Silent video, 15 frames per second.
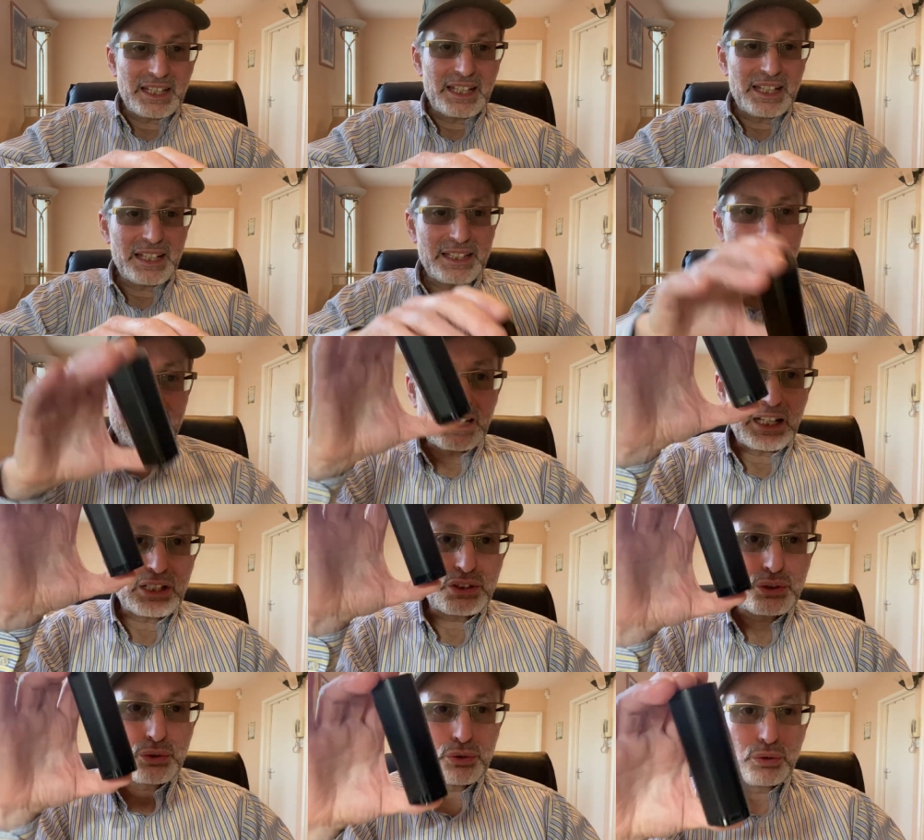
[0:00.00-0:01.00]
is a
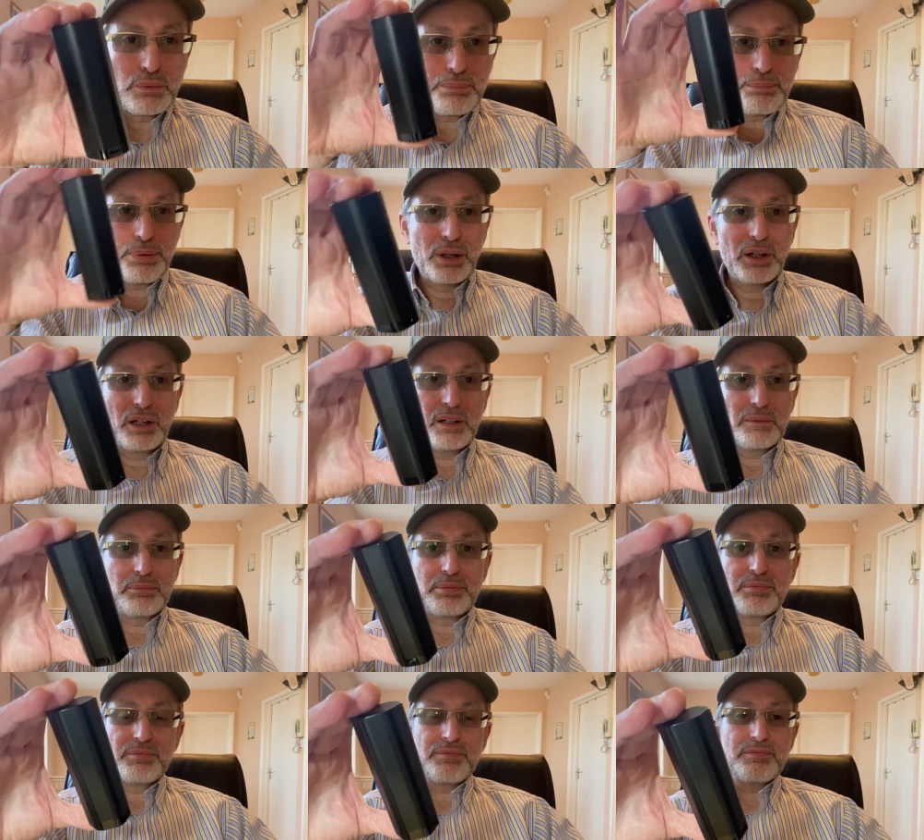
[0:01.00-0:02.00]
superb
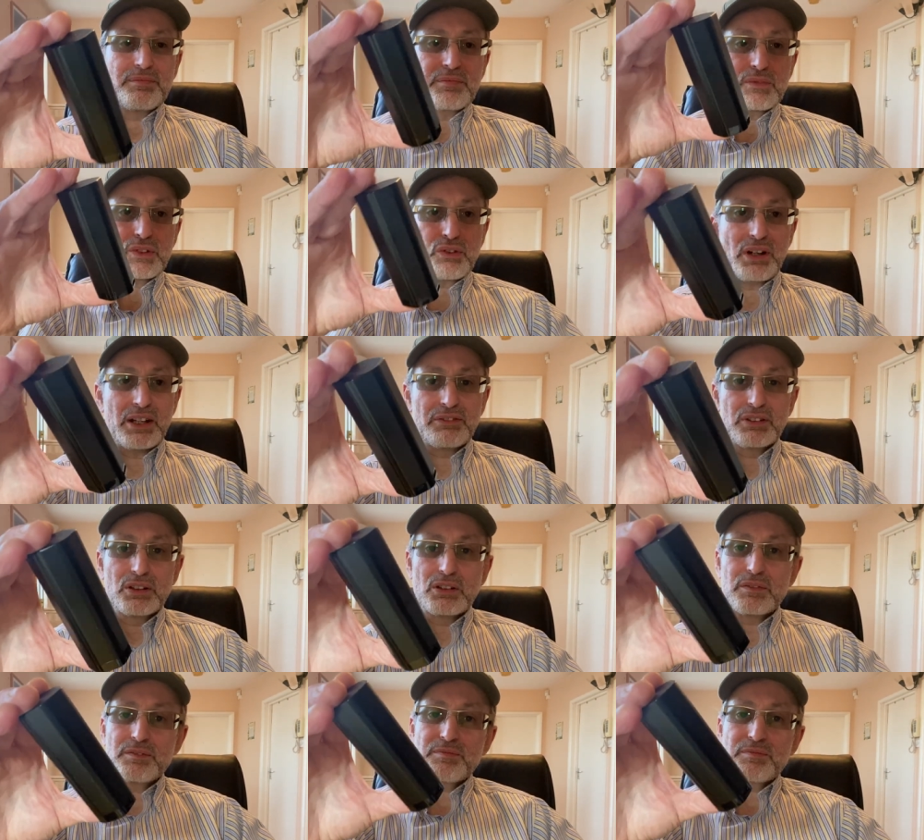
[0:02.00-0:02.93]
travel